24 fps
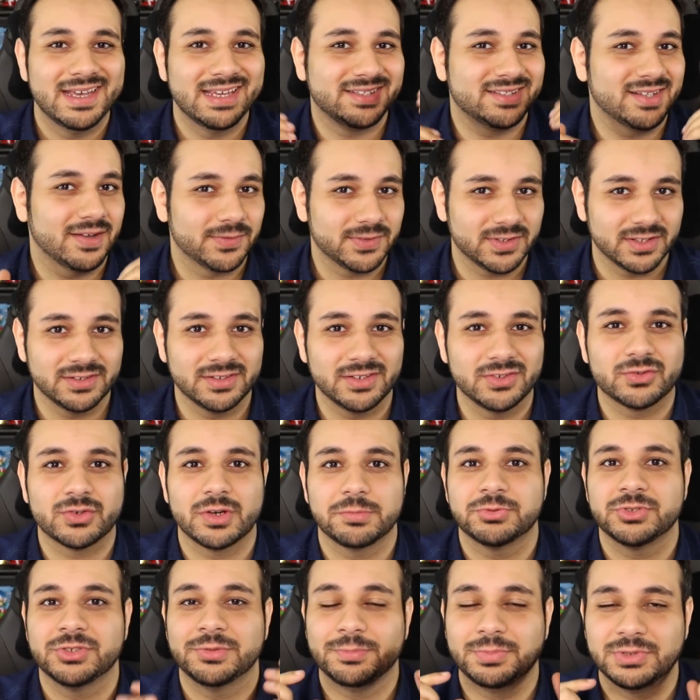His stuff is in the
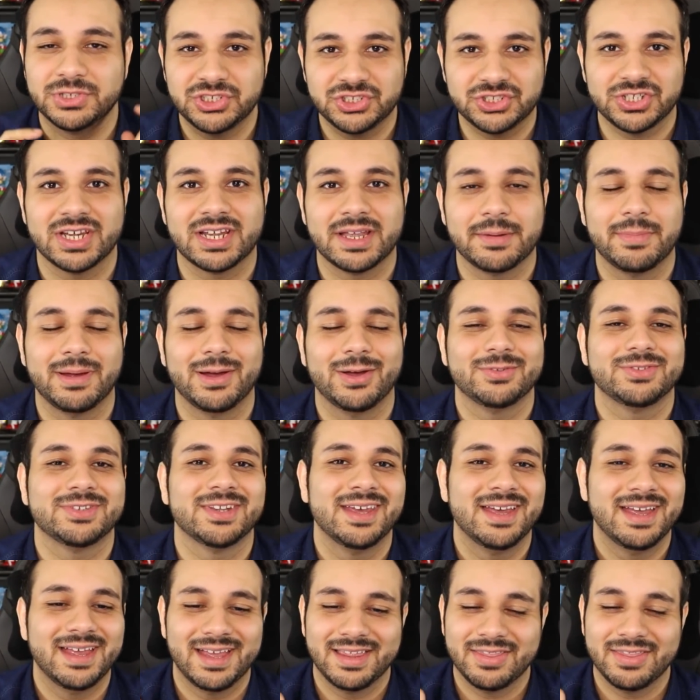description. Please check him out.